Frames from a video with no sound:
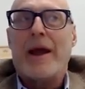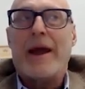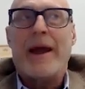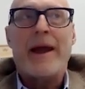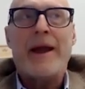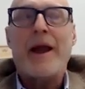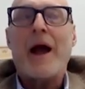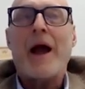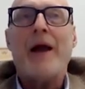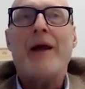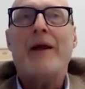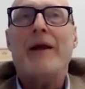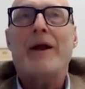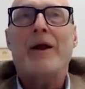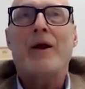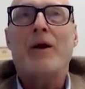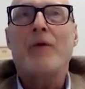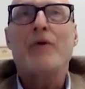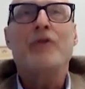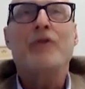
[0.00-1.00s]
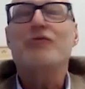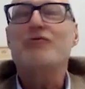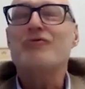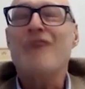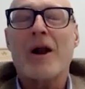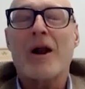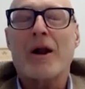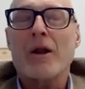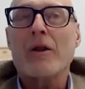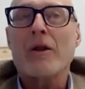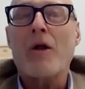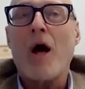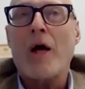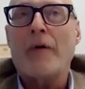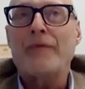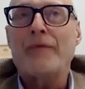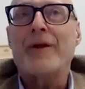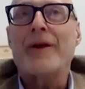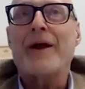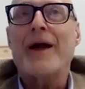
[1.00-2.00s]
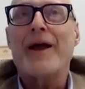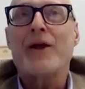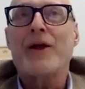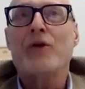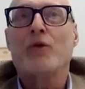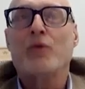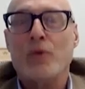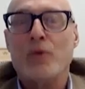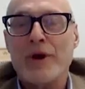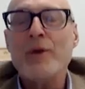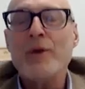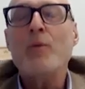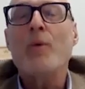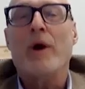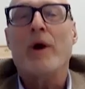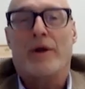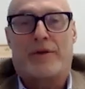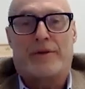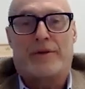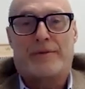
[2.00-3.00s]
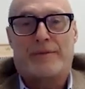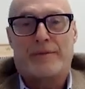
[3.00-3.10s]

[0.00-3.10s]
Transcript: And I, you know, there's not a lot that I agree with.